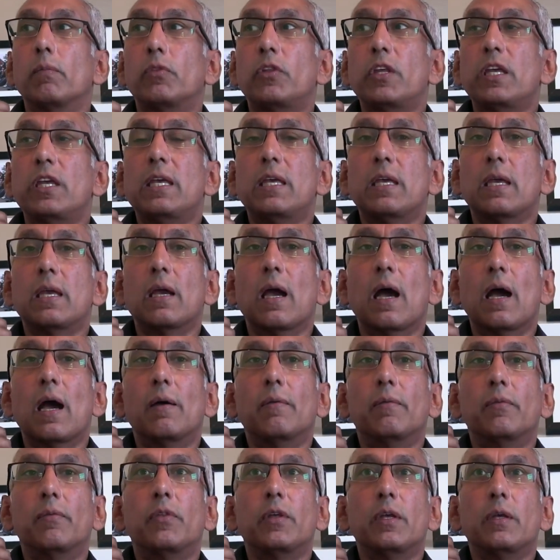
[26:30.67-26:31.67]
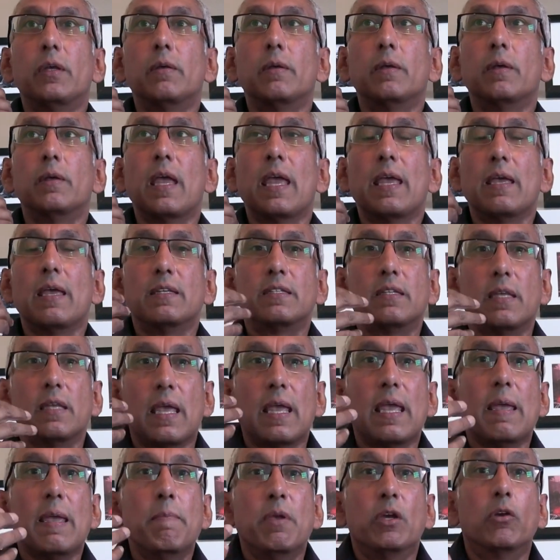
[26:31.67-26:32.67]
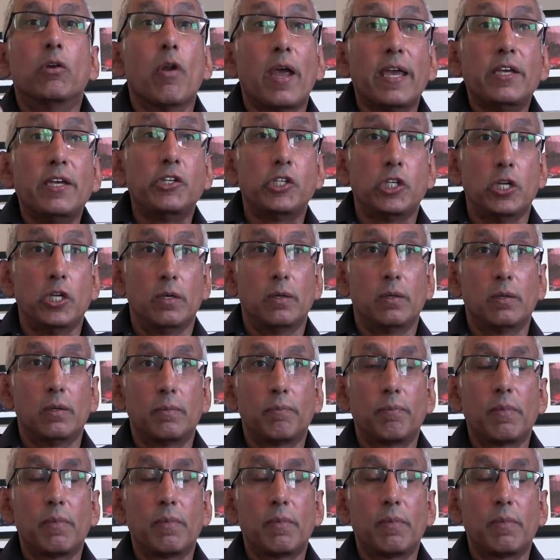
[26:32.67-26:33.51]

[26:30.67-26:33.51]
the, the immigration